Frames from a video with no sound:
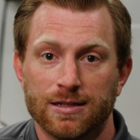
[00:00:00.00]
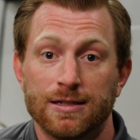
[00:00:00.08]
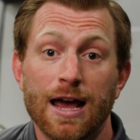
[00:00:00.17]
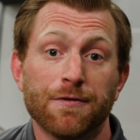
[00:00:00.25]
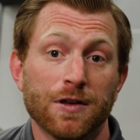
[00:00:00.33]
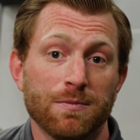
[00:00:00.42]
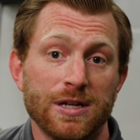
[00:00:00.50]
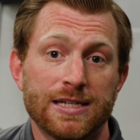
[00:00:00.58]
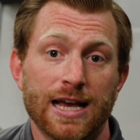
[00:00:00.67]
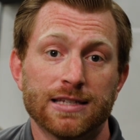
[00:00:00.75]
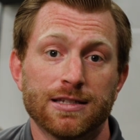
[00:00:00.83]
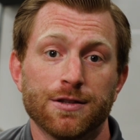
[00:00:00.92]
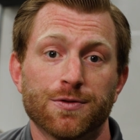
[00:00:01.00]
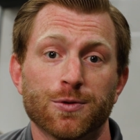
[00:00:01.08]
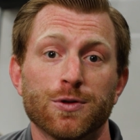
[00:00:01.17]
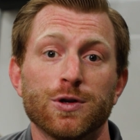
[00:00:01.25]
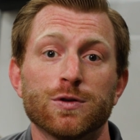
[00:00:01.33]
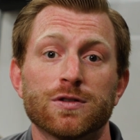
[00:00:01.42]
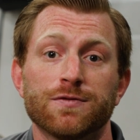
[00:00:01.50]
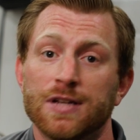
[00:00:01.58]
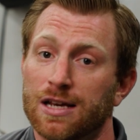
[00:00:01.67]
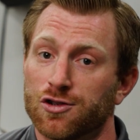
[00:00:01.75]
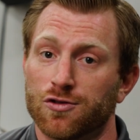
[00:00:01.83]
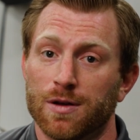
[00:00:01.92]
DEF can be tested through the use of
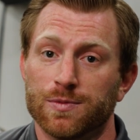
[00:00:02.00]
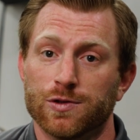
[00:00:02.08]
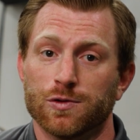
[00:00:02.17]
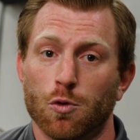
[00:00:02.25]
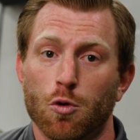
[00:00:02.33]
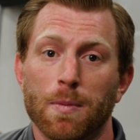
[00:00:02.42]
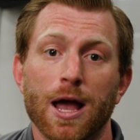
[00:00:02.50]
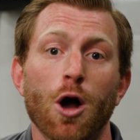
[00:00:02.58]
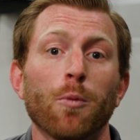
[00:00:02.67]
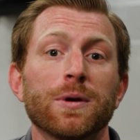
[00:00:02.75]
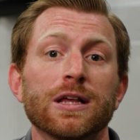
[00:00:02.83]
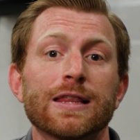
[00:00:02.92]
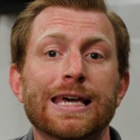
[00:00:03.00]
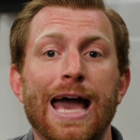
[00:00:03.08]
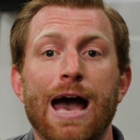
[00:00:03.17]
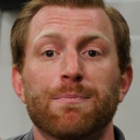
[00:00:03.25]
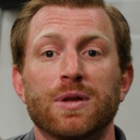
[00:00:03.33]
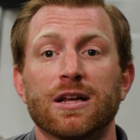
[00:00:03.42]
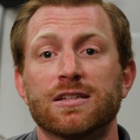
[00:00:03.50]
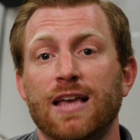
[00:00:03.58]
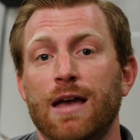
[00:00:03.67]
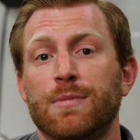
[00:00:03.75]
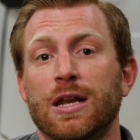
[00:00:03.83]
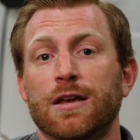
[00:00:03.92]
test strips or by opening the cap and
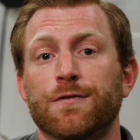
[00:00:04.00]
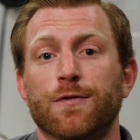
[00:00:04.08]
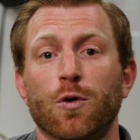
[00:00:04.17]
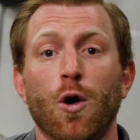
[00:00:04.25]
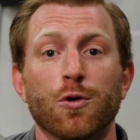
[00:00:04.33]
examining for